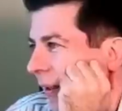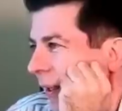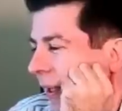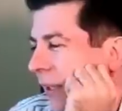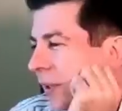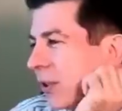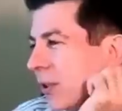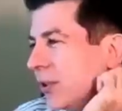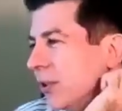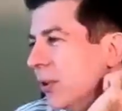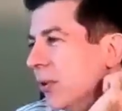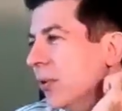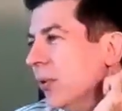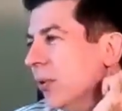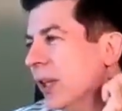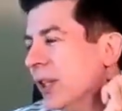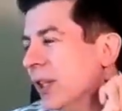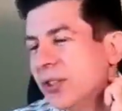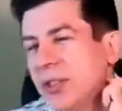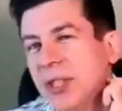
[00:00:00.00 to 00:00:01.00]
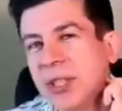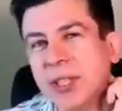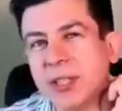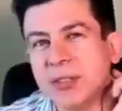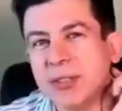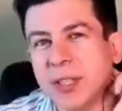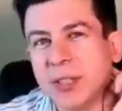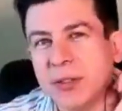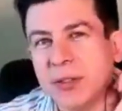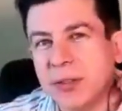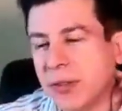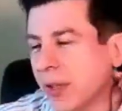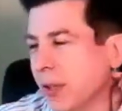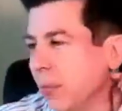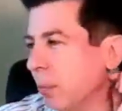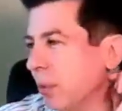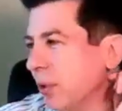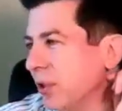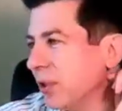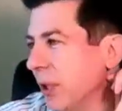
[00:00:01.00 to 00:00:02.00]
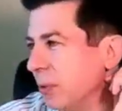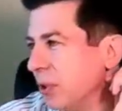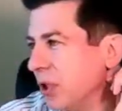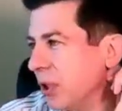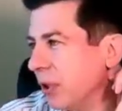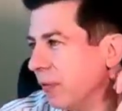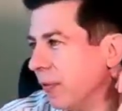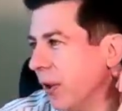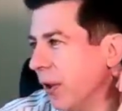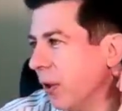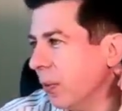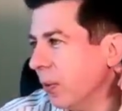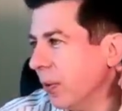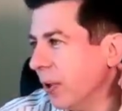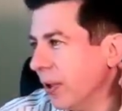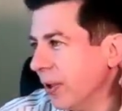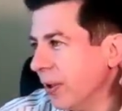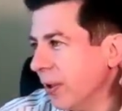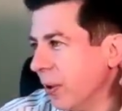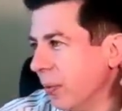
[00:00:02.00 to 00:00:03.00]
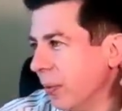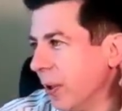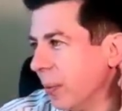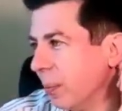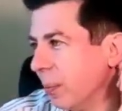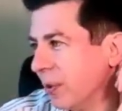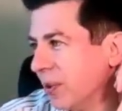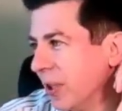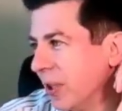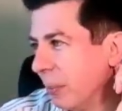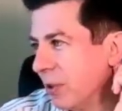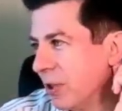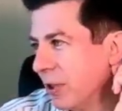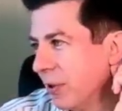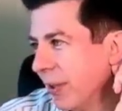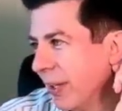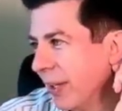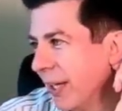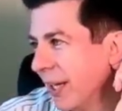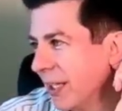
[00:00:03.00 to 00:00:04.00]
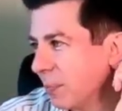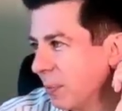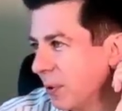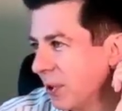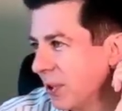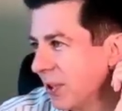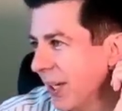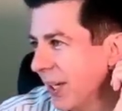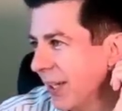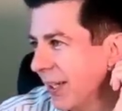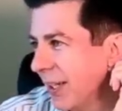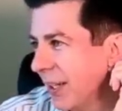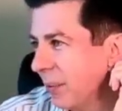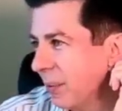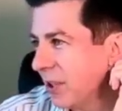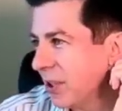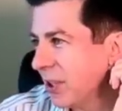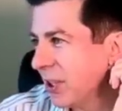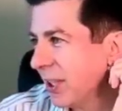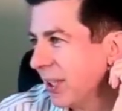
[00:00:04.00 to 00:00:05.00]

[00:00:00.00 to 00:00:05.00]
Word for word: It's also interesting because done through the perception of owner owner perception of the cast personality, which